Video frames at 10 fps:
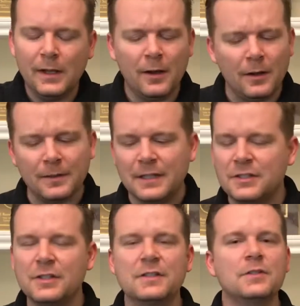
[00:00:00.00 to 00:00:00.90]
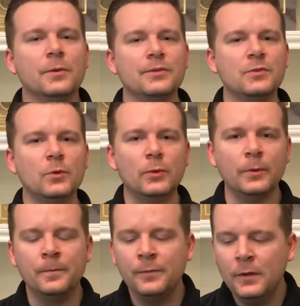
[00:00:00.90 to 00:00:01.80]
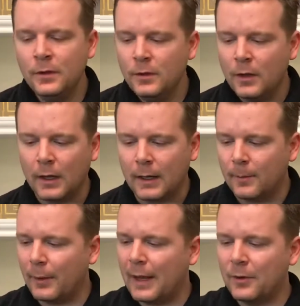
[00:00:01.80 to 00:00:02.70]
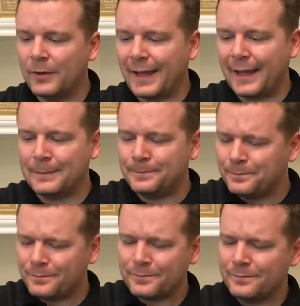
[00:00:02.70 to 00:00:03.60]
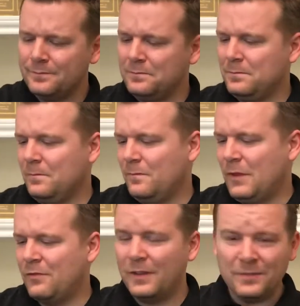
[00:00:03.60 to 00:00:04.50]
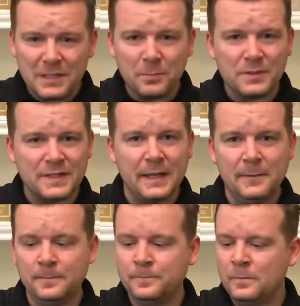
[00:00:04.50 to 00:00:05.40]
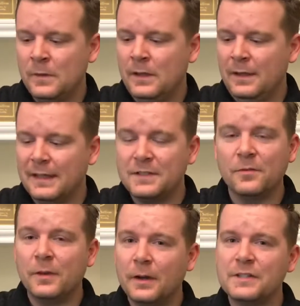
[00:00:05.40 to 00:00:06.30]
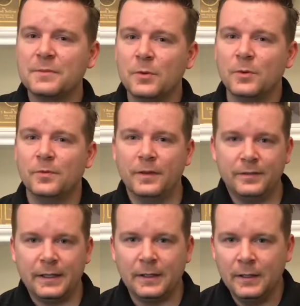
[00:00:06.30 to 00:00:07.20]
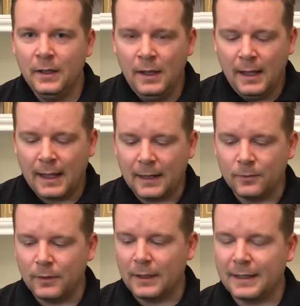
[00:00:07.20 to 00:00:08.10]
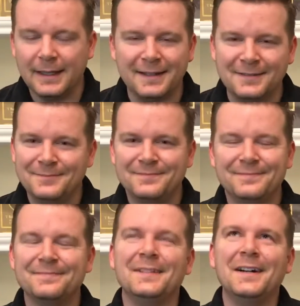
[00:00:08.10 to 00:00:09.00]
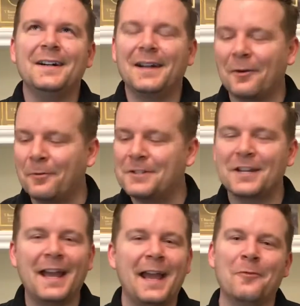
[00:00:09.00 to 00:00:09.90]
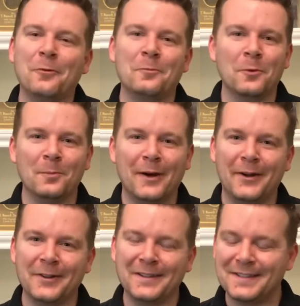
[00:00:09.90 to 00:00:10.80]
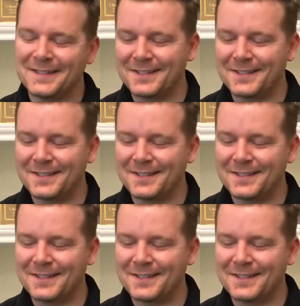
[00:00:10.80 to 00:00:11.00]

Oh, it's just so smooth. Bottled at 50%, it's a very smooth 50. And I wish I had one more bottle of this